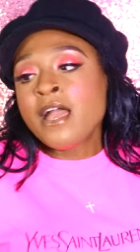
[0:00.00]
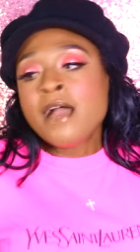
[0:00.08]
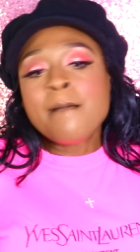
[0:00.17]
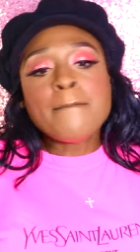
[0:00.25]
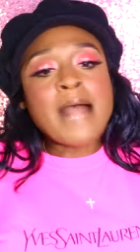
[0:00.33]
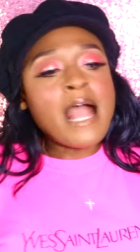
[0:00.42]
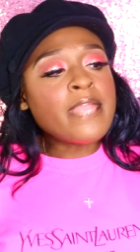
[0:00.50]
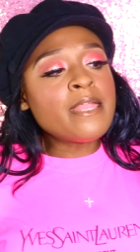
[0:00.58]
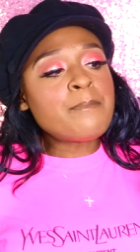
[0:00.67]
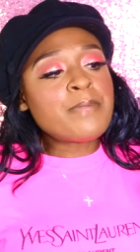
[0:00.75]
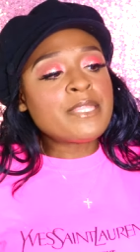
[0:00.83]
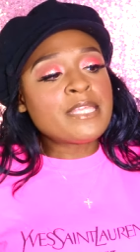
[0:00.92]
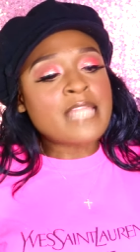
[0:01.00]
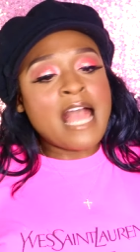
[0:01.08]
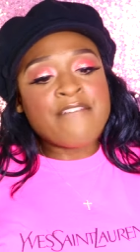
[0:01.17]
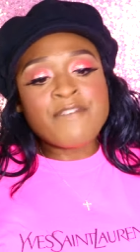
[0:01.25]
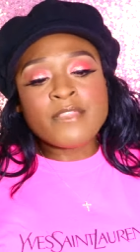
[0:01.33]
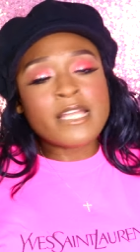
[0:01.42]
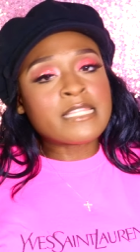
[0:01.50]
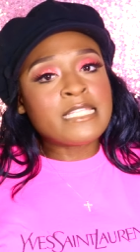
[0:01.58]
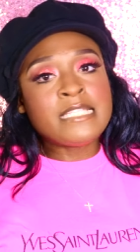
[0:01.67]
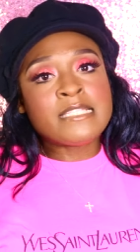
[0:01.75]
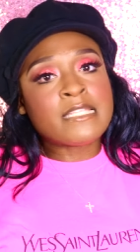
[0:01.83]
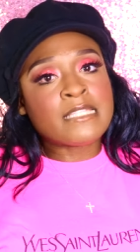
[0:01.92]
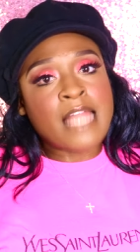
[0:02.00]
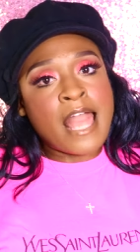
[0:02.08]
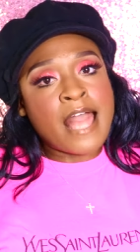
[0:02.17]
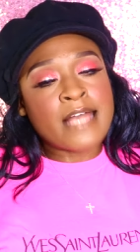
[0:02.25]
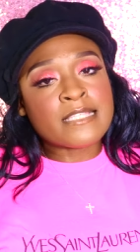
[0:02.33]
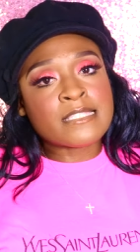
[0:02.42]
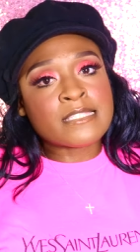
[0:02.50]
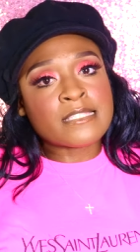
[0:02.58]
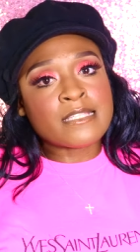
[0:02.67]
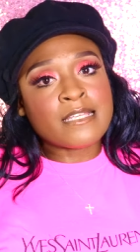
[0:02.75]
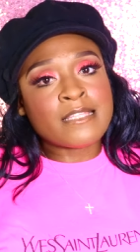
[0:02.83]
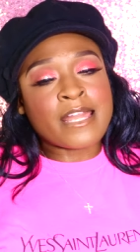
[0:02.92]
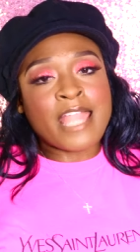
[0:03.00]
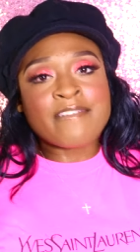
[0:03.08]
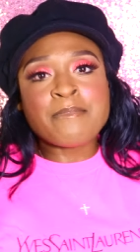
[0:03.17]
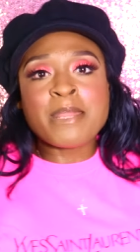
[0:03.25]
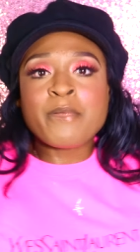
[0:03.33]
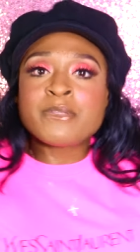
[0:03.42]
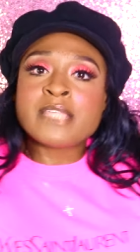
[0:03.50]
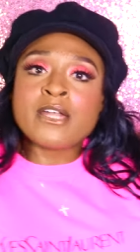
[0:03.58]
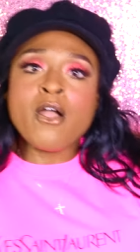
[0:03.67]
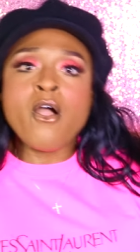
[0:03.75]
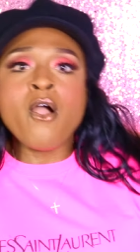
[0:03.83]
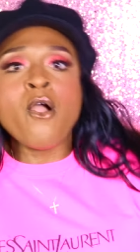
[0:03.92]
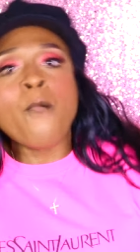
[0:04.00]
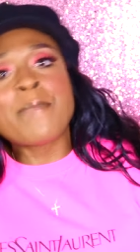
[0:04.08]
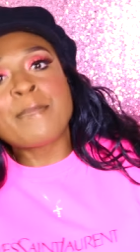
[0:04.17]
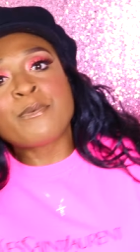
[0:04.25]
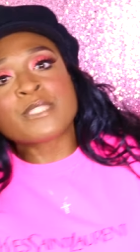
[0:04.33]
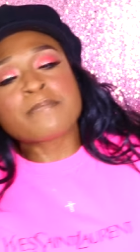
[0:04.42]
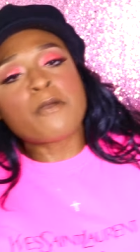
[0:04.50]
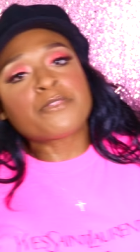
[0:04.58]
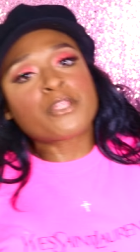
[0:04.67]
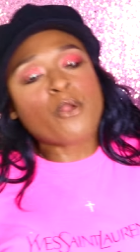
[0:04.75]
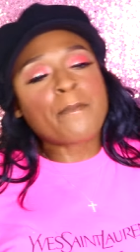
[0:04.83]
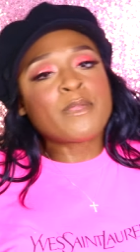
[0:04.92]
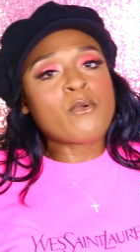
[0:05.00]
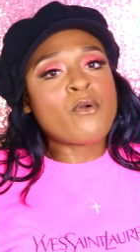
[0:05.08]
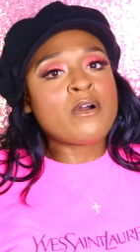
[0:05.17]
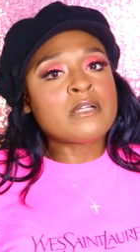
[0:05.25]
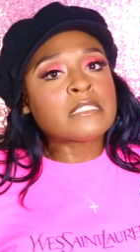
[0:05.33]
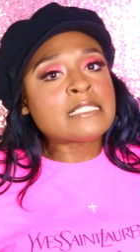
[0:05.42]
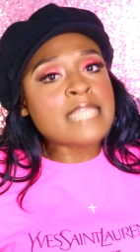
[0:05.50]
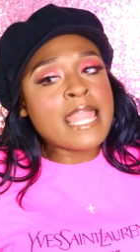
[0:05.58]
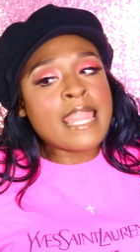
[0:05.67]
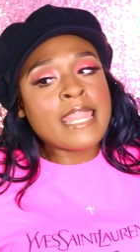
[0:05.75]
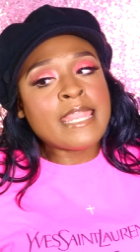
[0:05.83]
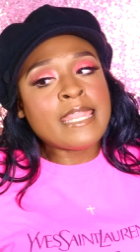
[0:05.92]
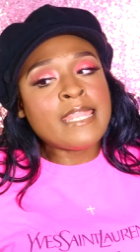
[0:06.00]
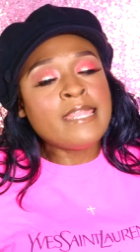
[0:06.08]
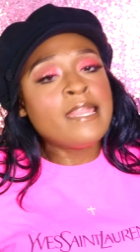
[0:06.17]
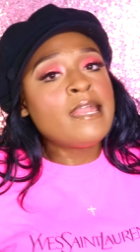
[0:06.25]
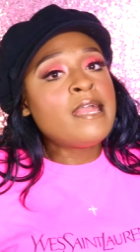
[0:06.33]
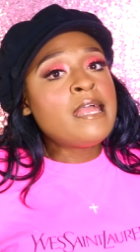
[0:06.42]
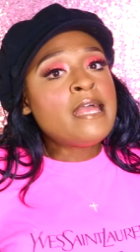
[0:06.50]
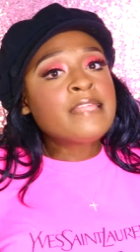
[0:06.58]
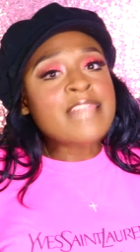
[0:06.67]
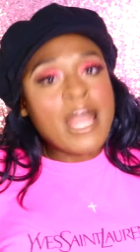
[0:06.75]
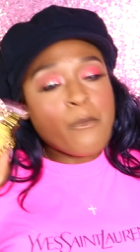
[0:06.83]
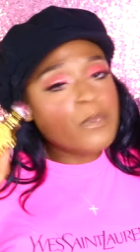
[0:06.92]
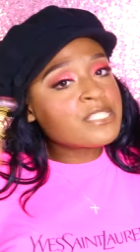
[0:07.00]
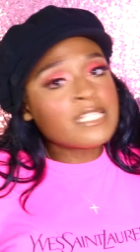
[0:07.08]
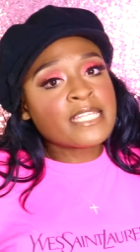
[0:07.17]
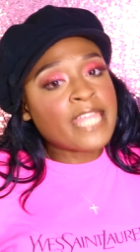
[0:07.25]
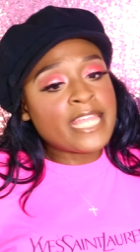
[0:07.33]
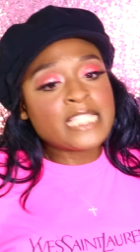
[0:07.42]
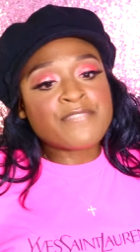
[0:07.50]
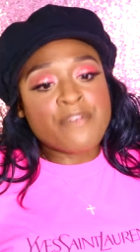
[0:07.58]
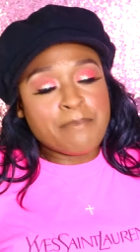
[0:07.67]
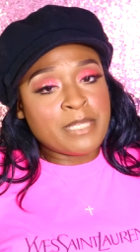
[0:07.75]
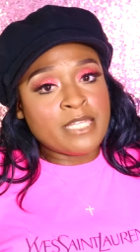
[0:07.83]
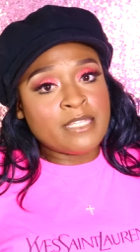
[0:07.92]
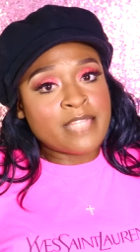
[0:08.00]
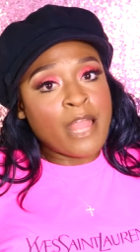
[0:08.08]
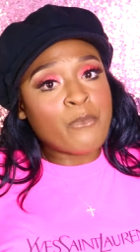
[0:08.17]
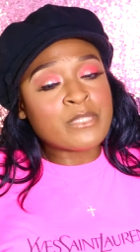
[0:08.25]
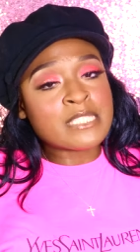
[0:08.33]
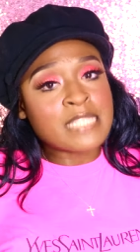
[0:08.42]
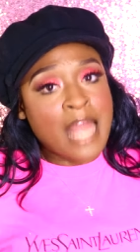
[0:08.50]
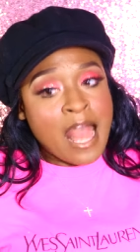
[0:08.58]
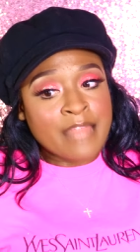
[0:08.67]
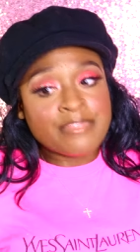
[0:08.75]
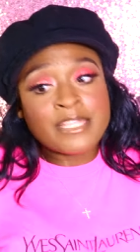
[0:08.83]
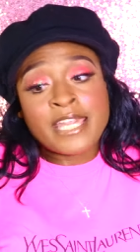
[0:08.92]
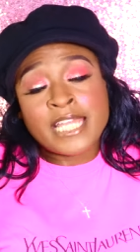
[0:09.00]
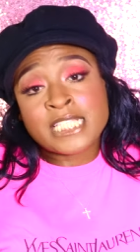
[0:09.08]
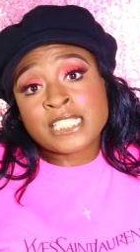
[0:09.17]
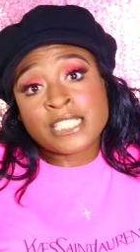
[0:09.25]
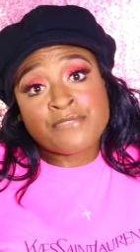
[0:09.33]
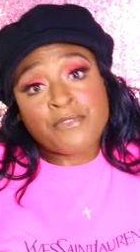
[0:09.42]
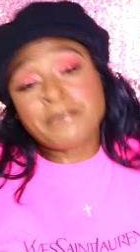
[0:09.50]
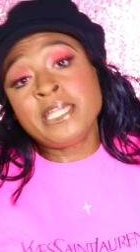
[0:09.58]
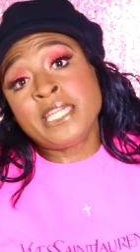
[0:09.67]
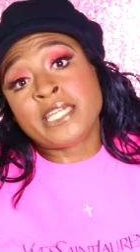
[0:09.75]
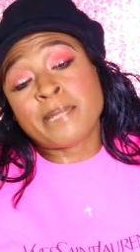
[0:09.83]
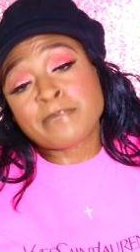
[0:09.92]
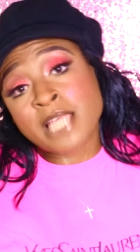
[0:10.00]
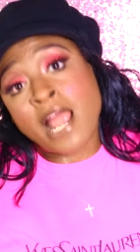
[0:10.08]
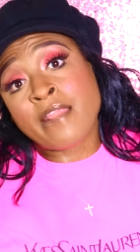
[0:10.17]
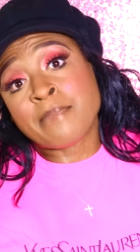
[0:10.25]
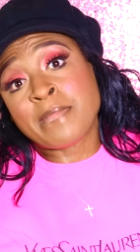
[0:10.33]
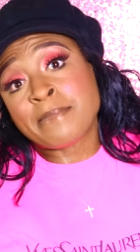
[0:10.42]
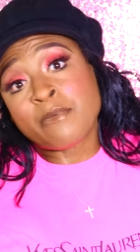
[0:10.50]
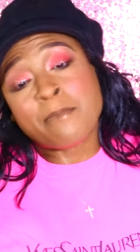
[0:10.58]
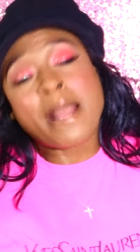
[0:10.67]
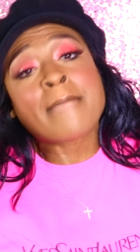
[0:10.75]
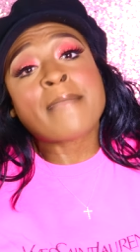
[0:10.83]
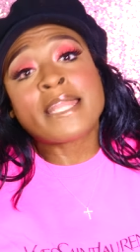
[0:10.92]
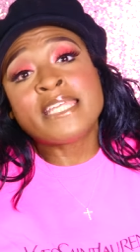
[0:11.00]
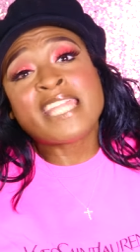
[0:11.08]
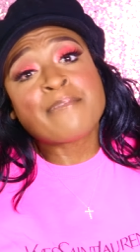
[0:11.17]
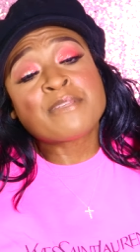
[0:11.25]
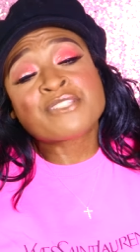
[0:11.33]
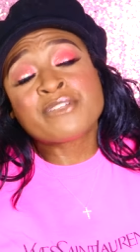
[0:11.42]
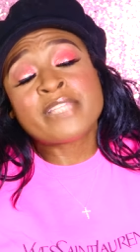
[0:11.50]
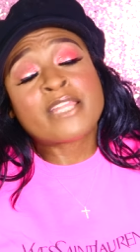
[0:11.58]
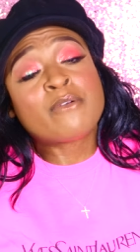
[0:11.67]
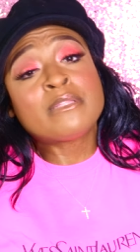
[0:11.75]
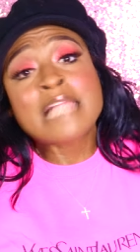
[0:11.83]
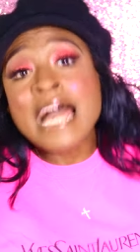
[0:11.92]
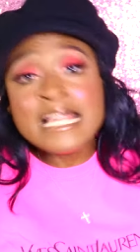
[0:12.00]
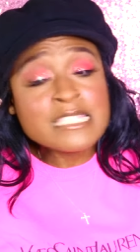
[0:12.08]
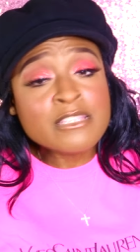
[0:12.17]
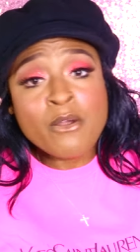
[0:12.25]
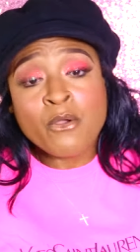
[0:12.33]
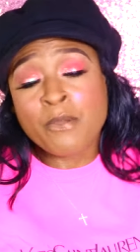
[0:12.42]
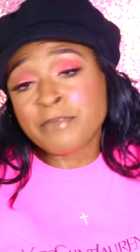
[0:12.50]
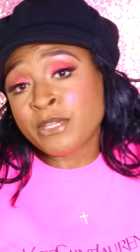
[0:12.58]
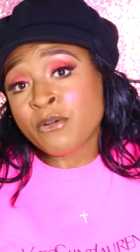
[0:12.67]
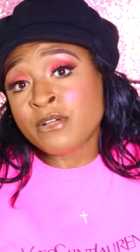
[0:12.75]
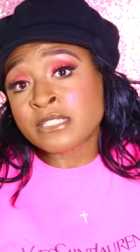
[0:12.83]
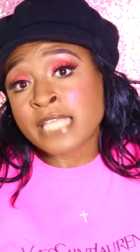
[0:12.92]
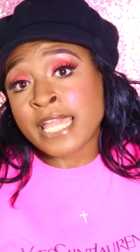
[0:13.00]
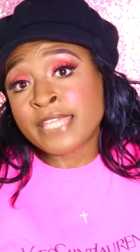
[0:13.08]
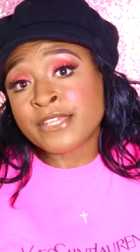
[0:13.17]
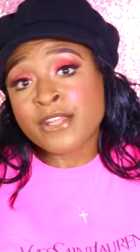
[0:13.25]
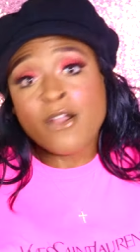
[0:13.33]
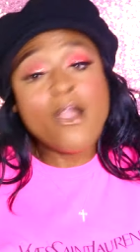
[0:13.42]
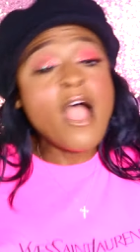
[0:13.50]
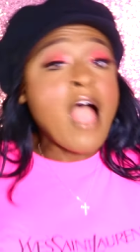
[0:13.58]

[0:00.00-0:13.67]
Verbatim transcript: My opinion, I felt like these didn't last. Like everybody was like, oh, people smelt it on me all day that wasn't a case for me. That was not the case just for me. I'm sorry. Maybe with my body chemistry, they don't last long on me all day, you know?